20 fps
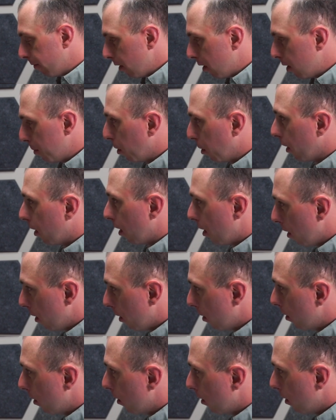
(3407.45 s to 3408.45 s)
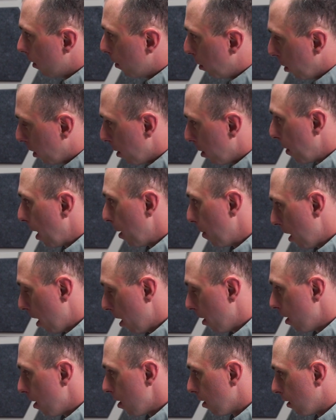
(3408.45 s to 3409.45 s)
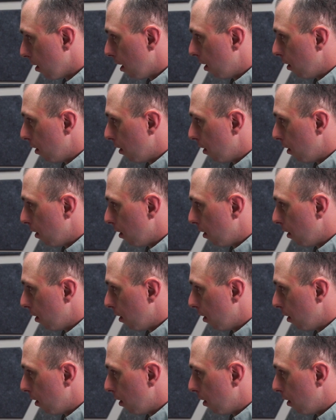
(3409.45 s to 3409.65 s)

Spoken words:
split the baby on this